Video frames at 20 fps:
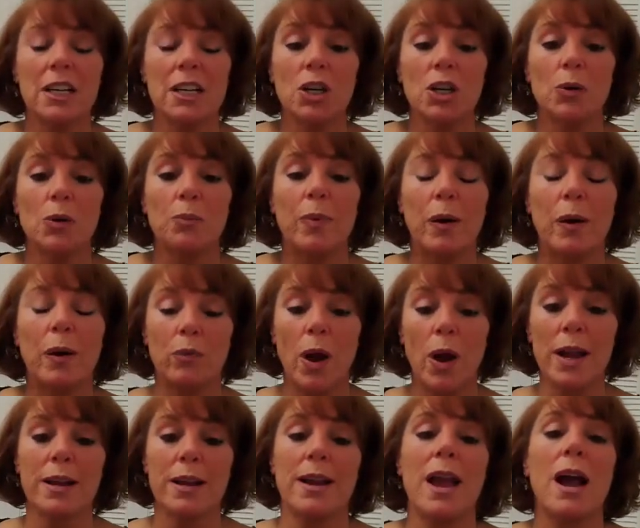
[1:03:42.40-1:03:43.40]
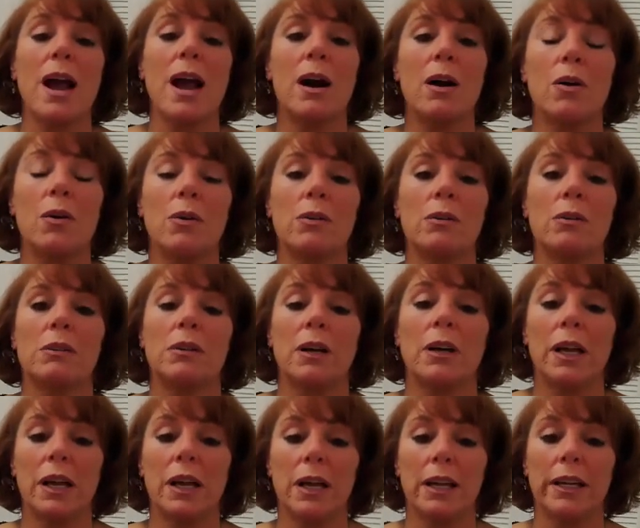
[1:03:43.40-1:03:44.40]
But right now,
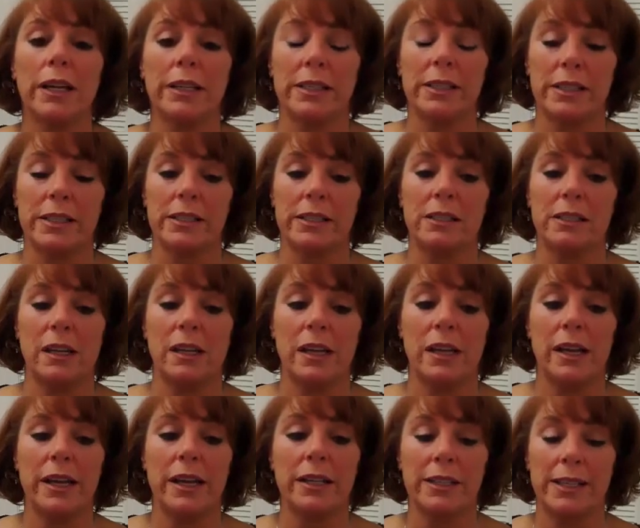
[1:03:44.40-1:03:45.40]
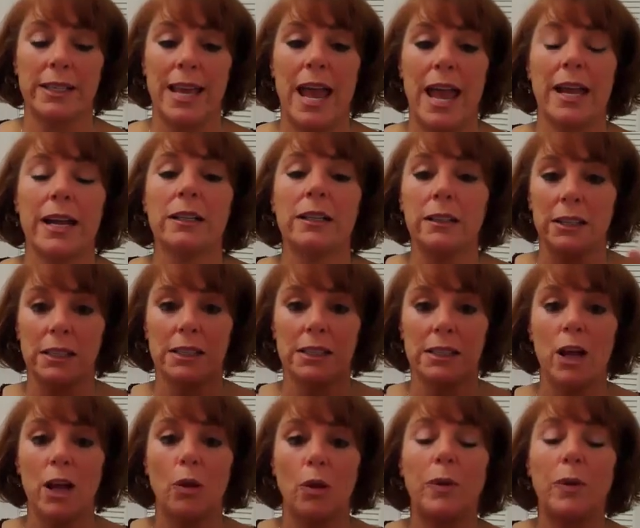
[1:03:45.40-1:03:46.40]
its angle is
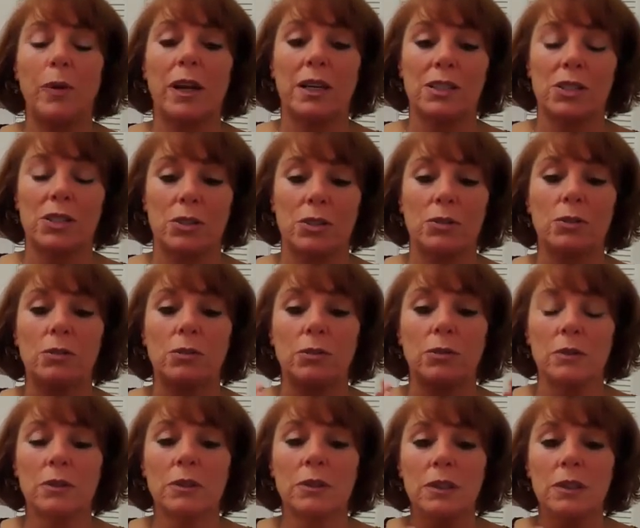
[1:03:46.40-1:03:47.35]
helping us to